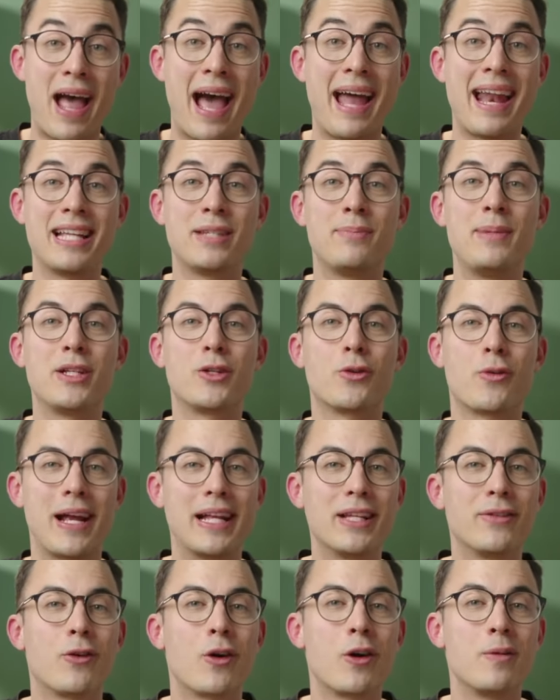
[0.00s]
that has been
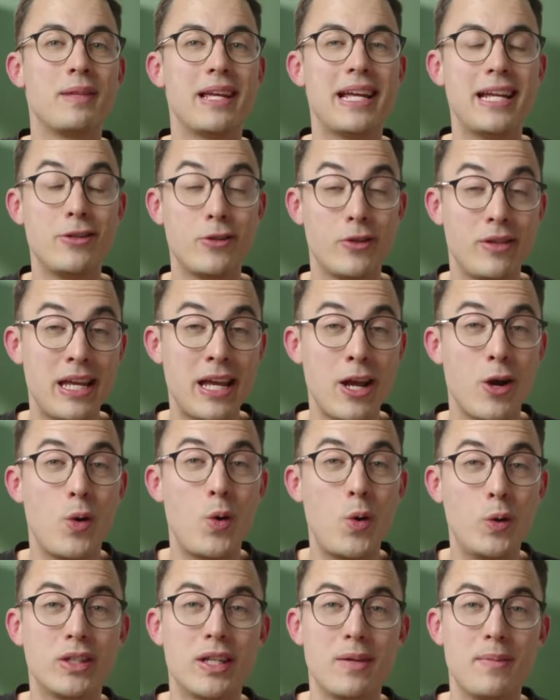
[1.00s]
transformed into the
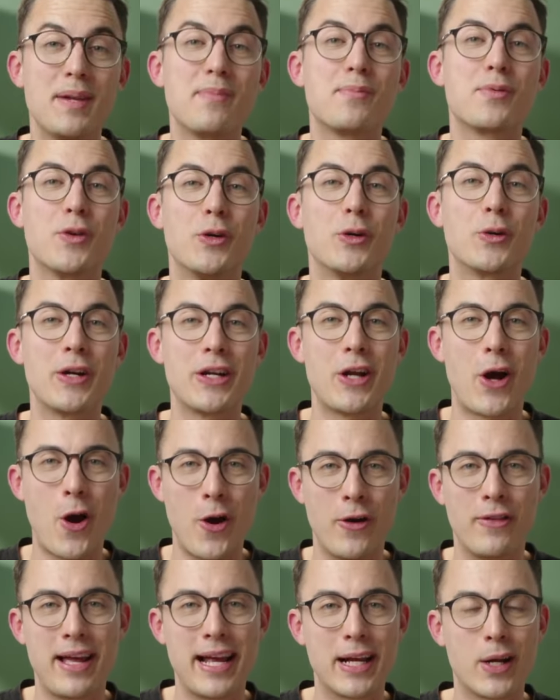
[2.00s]
ultimate Procreate
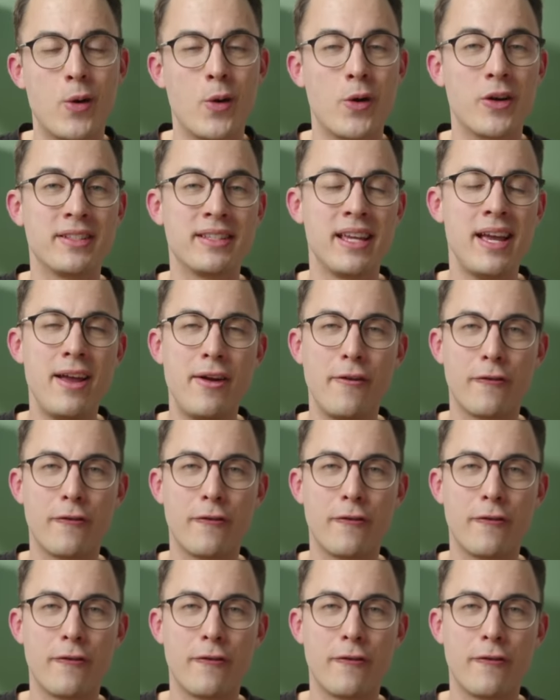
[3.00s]
online course